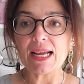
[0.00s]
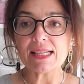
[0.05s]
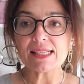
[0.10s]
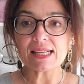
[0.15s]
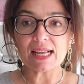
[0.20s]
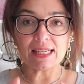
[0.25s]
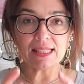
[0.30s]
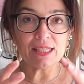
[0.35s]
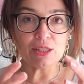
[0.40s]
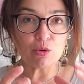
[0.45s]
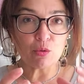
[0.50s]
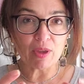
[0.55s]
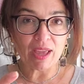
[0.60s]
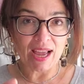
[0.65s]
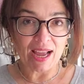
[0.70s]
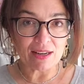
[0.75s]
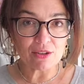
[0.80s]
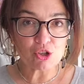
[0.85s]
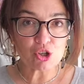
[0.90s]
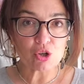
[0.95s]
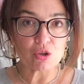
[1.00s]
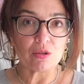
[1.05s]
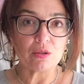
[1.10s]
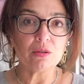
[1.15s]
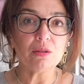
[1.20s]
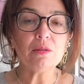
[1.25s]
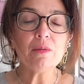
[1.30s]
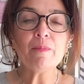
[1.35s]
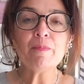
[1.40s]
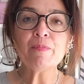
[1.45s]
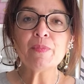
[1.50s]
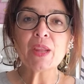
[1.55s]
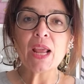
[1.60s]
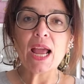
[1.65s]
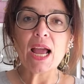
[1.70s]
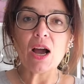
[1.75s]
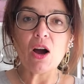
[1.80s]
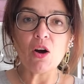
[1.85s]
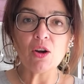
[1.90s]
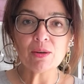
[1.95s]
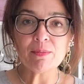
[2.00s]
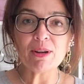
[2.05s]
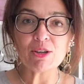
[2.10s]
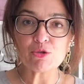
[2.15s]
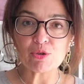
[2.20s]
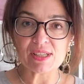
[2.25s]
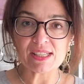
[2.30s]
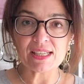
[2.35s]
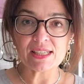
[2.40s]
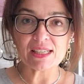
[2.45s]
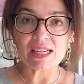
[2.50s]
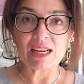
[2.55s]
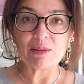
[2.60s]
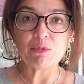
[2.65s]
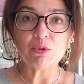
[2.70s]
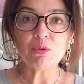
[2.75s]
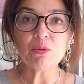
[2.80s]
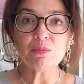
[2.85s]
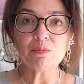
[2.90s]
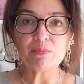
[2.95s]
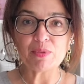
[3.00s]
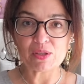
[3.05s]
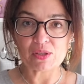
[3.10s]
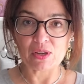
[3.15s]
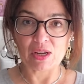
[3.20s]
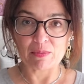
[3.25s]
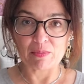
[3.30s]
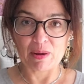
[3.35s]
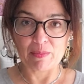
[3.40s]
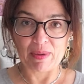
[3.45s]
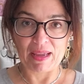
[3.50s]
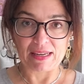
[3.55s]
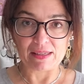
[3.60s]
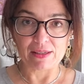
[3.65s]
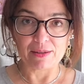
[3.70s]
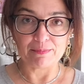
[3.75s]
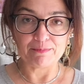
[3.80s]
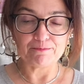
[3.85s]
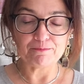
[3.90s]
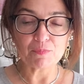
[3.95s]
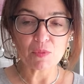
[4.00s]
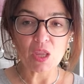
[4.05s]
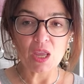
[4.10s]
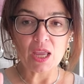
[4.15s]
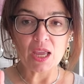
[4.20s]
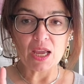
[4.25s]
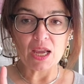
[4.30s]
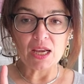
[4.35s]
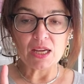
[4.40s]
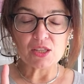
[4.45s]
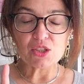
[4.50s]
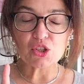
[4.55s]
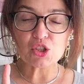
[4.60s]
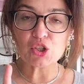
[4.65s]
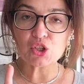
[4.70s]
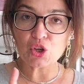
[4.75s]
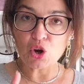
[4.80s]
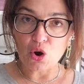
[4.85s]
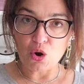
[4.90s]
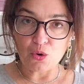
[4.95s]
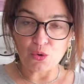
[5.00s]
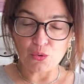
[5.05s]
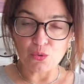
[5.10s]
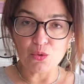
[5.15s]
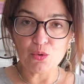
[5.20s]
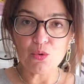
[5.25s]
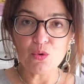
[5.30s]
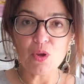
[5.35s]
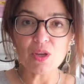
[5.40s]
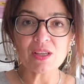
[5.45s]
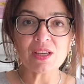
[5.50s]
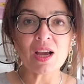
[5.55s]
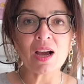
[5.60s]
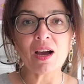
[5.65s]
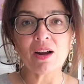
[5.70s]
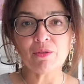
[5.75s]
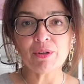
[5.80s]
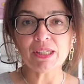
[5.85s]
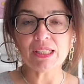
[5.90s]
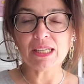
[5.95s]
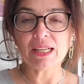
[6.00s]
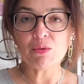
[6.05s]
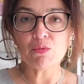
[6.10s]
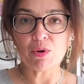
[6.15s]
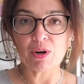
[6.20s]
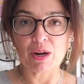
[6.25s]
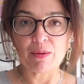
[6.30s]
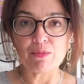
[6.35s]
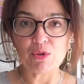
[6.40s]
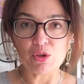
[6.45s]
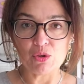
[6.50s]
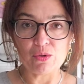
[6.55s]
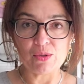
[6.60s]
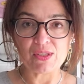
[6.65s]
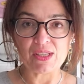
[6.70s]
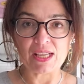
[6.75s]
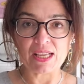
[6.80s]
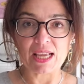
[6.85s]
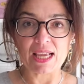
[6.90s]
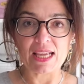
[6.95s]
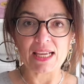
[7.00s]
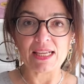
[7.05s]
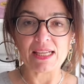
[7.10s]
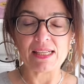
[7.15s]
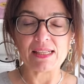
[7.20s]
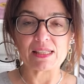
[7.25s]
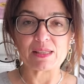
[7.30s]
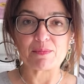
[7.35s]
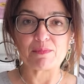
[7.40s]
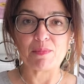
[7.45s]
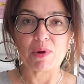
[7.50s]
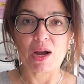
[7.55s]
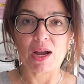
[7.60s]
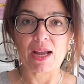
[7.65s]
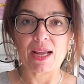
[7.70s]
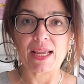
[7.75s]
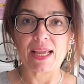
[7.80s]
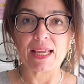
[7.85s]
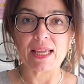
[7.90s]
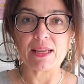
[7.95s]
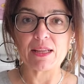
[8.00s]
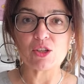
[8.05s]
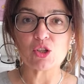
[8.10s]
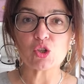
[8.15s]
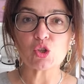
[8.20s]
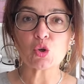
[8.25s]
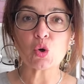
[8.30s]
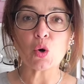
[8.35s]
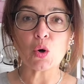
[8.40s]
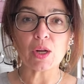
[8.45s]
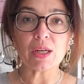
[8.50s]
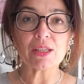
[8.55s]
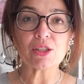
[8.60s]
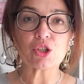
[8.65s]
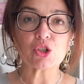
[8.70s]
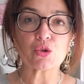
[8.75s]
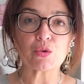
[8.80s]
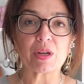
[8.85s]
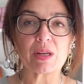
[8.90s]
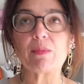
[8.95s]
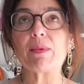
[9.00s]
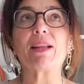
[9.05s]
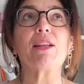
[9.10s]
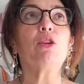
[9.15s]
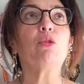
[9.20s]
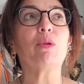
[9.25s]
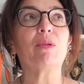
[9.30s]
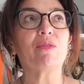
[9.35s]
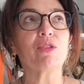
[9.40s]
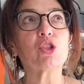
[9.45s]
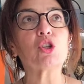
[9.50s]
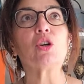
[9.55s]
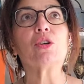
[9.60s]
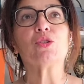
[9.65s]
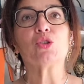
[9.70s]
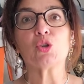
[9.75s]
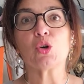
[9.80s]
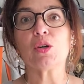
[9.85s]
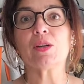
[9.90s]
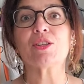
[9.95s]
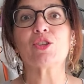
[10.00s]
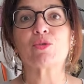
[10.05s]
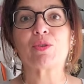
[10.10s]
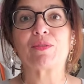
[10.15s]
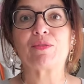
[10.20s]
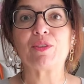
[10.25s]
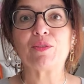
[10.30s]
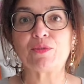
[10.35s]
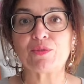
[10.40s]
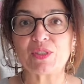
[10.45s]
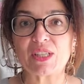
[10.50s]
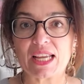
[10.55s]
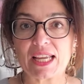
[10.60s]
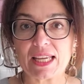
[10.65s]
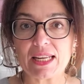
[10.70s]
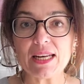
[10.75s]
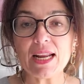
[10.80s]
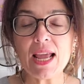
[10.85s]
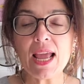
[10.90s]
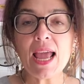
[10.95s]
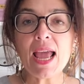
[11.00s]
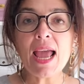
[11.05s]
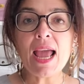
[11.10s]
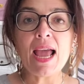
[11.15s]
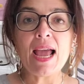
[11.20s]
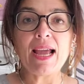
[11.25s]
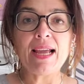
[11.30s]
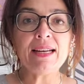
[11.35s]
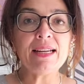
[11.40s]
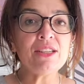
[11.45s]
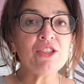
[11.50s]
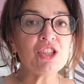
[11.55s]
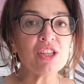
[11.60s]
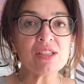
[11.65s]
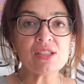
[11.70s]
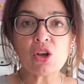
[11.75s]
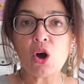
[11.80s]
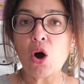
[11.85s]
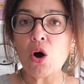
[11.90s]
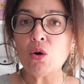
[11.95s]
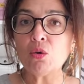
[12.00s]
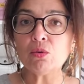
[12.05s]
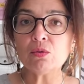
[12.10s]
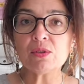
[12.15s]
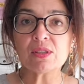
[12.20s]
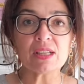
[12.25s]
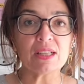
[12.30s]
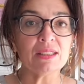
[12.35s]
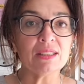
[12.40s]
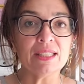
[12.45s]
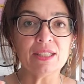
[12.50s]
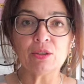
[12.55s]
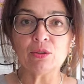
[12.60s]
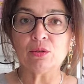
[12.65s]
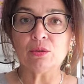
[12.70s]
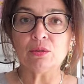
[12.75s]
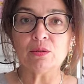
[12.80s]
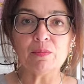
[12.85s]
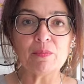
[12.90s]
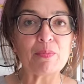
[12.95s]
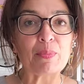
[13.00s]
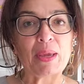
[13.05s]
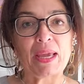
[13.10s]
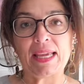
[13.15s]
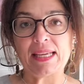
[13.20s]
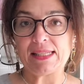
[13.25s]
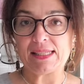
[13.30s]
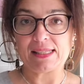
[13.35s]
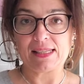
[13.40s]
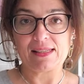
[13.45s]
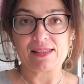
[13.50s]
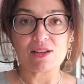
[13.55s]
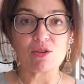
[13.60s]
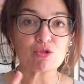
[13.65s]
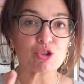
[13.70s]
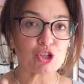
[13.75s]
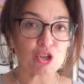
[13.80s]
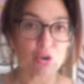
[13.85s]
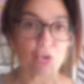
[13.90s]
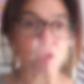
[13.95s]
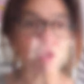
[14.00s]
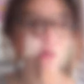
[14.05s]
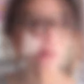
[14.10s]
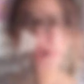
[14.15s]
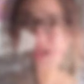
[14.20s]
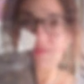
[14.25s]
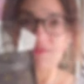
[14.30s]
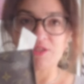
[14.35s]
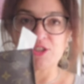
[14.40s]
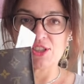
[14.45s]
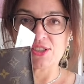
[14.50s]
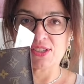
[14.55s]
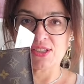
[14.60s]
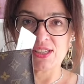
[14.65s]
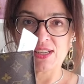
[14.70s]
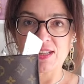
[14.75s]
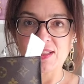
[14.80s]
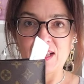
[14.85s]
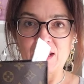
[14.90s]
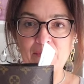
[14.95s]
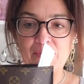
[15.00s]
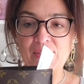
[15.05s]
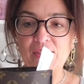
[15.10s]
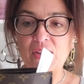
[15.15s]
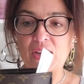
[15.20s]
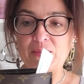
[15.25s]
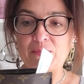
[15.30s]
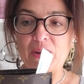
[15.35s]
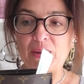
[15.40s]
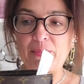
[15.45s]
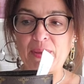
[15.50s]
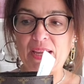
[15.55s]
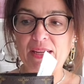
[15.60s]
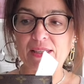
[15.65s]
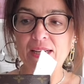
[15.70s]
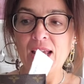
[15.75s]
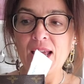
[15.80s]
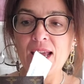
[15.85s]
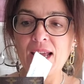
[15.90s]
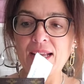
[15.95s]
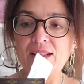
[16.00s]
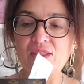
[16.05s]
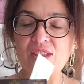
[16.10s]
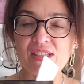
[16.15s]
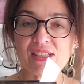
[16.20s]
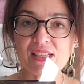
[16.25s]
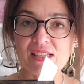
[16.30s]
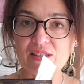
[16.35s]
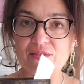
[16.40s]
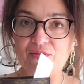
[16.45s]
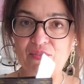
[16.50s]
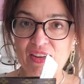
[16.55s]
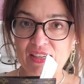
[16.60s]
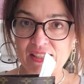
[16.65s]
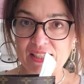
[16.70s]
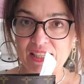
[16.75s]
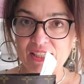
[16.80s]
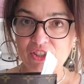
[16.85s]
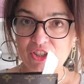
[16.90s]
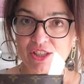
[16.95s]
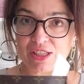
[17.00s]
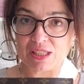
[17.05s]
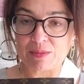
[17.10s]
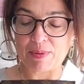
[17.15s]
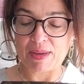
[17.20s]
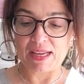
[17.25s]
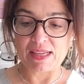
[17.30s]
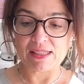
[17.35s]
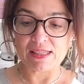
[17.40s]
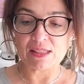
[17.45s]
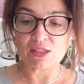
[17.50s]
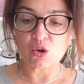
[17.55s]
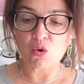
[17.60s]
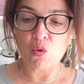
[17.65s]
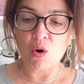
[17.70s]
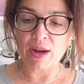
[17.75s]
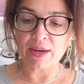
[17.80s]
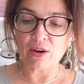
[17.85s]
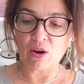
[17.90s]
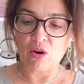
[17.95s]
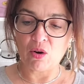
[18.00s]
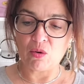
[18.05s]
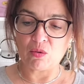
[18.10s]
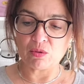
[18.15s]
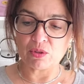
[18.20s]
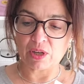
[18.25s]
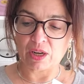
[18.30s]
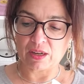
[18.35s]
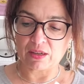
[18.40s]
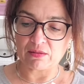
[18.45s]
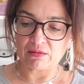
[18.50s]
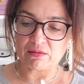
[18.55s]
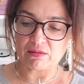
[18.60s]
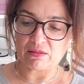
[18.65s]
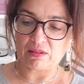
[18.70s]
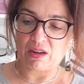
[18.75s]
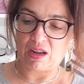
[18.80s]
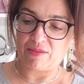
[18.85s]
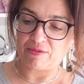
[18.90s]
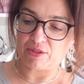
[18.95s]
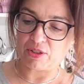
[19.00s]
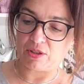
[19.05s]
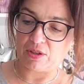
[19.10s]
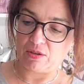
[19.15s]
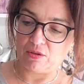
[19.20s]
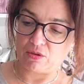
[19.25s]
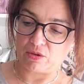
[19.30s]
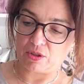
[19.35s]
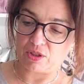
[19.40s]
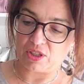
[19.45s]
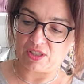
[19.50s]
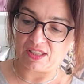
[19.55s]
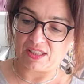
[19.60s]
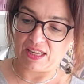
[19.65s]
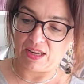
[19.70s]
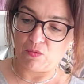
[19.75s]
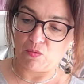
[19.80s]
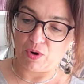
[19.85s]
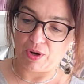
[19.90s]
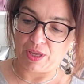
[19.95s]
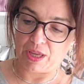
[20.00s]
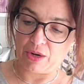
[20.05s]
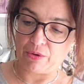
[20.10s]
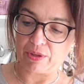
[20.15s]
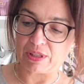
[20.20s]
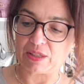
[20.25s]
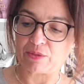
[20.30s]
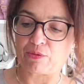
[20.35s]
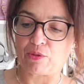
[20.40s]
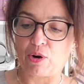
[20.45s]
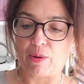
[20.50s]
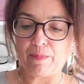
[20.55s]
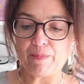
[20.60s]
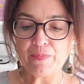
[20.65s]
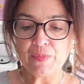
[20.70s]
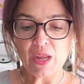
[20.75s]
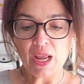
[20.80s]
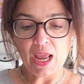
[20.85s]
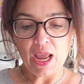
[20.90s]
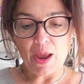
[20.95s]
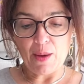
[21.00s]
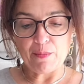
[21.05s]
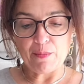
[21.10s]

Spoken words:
as a little catch-all on my dressing table beside my bed. So currently what I'm using is my toiletry, my Louis Vuitton toiletry 15, and it just holds little pieces. I'll show you what I have just sitting there beside my bed. This is vintage, this piece. It's quite old. I have to look to see what year it's from.